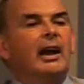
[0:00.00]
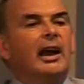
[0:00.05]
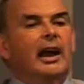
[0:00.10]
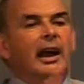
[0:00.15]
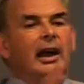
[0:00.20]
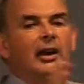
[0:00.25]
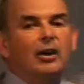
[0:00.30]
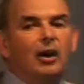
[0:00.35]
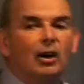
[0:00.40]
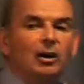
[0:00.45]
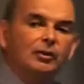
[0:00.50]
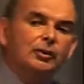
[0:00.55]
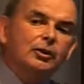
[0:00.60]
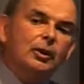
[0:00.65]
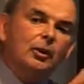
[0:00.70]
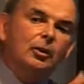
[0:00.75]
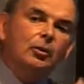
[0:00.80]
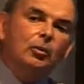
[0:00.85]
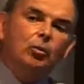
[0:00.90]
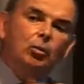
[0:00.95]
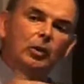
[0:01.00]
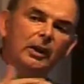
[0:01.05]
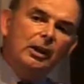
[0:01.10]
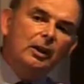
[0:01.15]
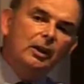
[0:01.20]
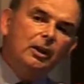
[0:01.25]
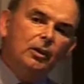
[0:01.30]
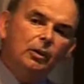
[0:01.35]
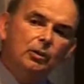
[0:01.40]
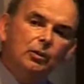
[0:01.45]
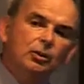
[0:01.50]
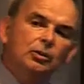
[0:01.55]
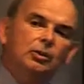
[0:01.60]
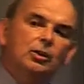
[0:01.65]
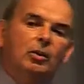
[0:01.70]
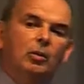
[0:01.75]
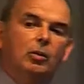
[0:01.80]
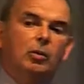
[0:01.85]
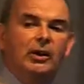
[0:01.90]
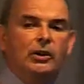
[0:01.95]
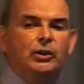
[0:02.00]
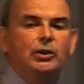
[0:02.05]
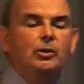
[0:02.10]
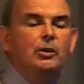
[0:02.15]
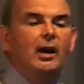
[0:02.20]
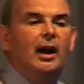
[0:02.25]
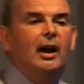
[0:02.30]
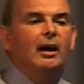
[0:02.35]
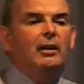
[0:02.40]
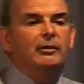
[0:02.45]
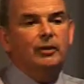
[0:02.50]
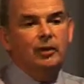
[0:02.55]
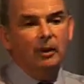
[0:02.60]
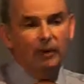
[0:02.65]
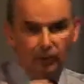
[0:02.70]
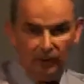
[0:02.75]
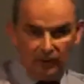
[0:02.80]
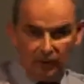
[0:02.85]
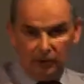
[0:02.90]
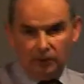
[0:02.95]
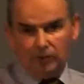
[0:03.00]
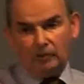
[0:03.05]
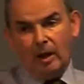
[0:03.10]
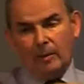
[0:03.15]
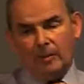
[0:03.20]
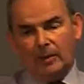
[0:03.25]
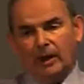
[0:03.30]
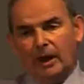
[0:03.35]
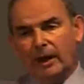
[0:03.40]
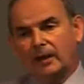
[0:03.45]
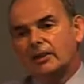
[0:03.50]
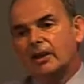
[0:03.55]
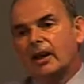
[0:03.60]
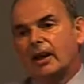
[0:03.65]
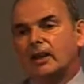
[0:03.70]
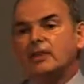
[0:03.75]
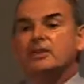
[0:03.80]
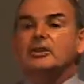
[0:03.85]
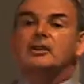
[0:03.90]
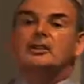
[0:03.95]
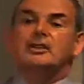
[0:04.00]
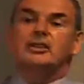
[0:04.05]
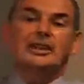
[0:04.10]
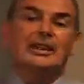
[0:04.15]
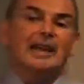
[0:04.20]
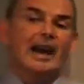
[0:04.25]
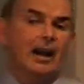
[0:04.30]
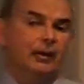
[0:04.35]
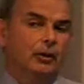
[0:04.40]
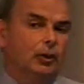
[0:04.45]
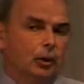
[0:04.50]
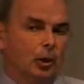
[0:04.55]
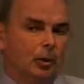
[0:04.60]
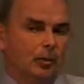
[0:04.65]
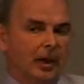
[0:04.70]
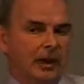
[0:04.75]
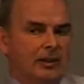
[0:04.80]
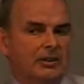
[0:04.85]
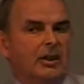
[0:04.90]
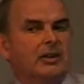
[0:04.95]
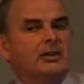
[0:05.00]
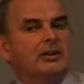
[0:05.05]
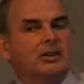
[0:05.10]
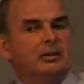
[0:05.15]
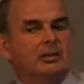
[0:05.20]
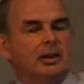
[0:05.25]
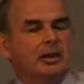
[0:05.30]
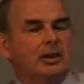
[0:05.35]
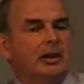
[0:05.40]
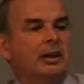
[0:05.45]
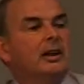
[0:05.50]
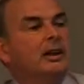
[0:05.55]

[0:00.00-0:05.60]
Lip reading: And often we lose what you have, which is grabbing that text and see how you can make sense of it.